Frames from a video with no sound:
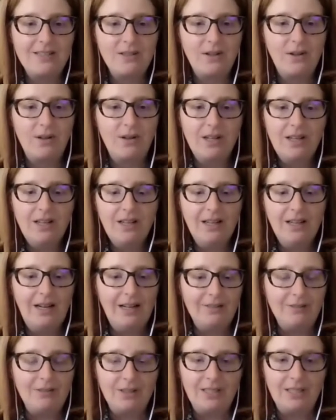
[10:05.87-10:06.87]
So
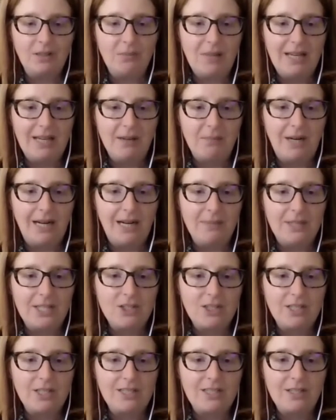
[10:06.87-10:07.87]
I've really made it my
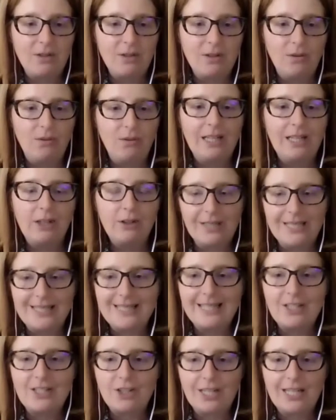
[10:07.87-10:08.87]
mission to increase
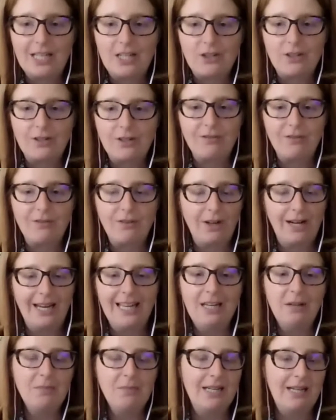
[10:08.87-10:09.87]
education for
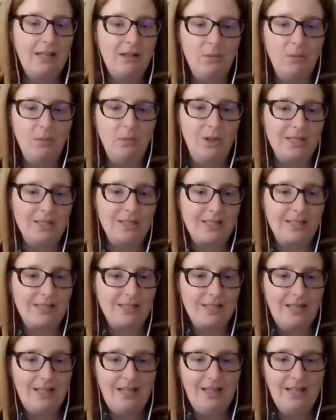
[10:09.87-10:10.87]
anybody who wants
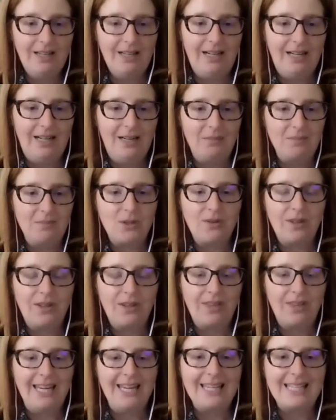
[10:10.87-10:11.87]
it um, so
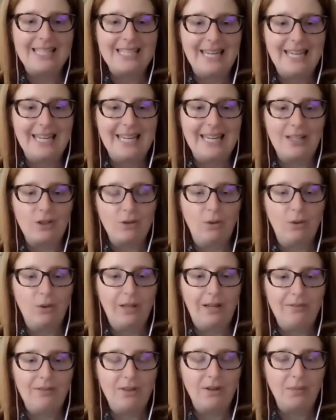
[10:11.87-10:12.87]
that they can take control
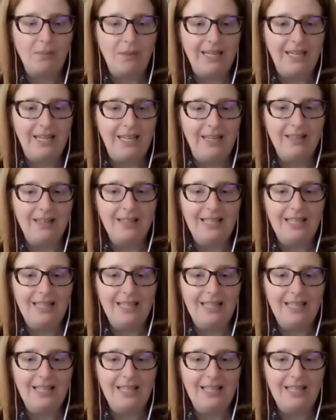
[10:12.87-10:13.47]
of their money.